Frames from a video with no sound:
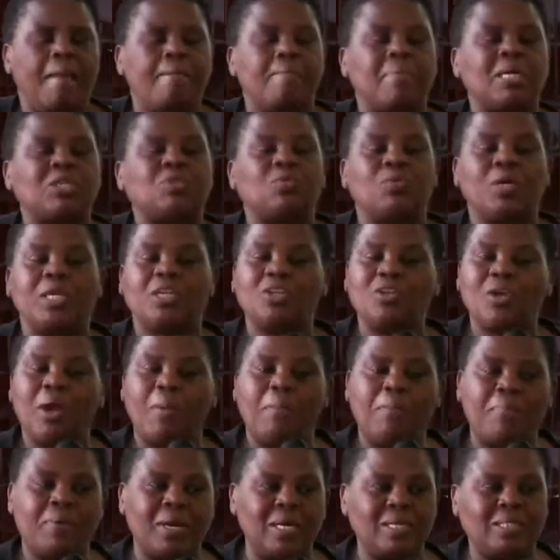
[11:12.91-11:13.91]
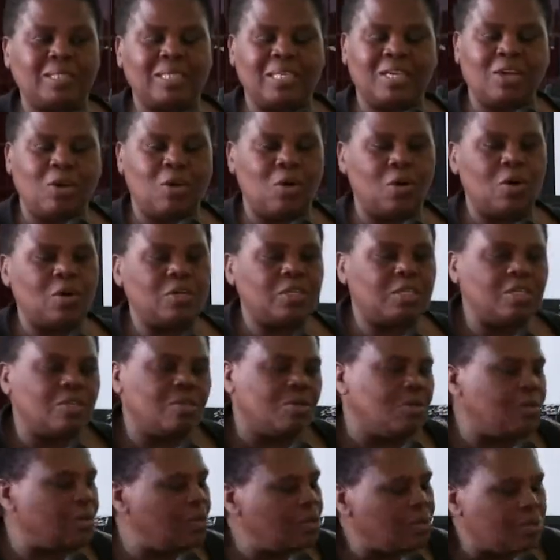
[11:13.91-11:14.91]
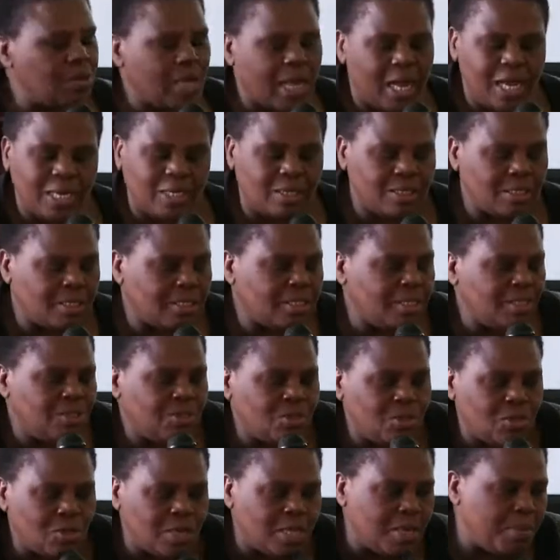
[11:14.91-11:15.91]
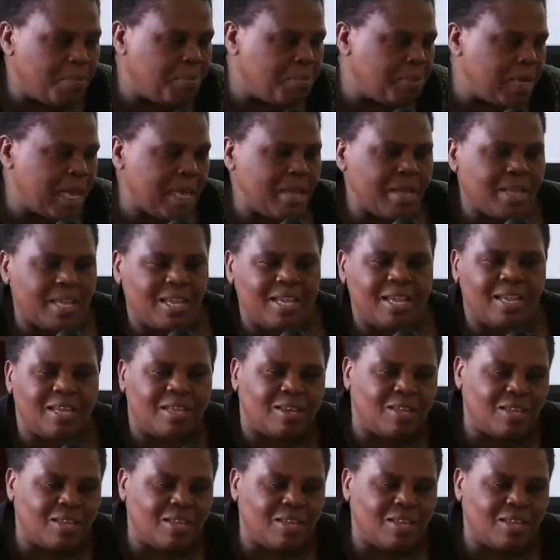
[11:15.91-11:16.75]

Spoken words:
But when you are praising God, you can't, you know, keep like